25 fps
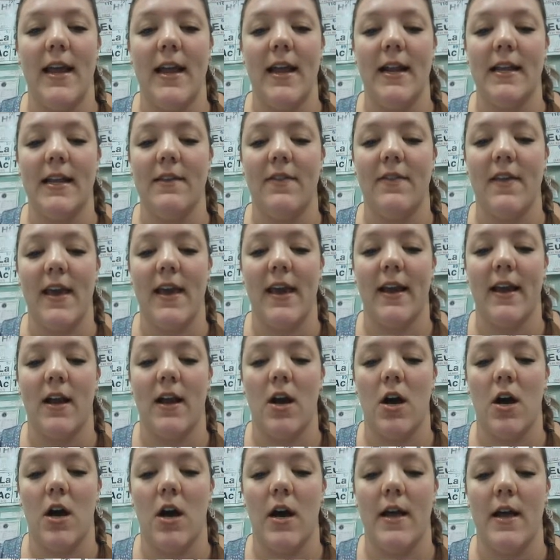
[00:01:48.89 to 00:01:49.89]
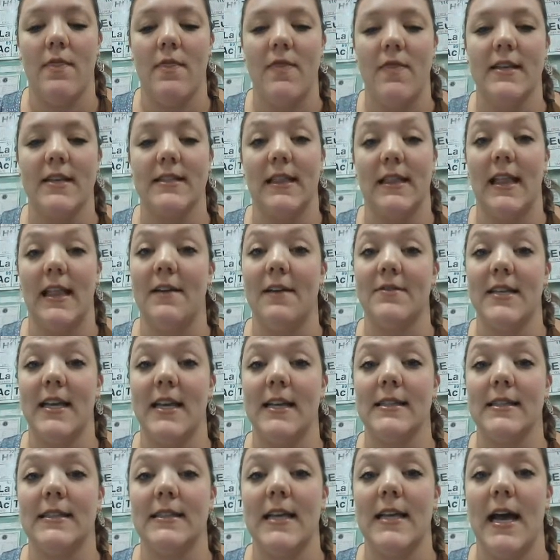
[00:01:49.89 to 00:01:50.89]
anything on this
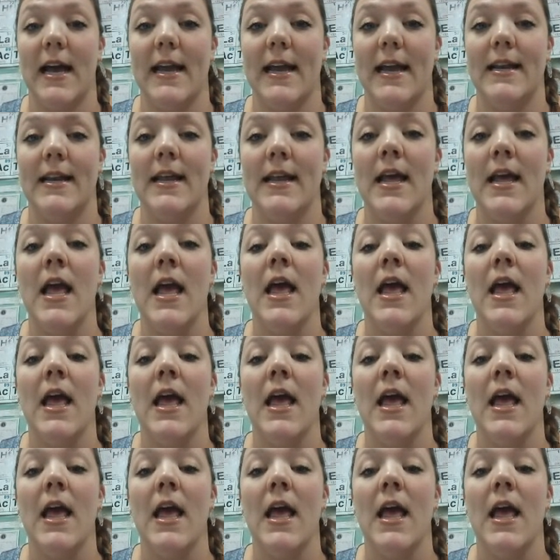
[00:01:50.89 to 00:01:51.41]
left-hand side.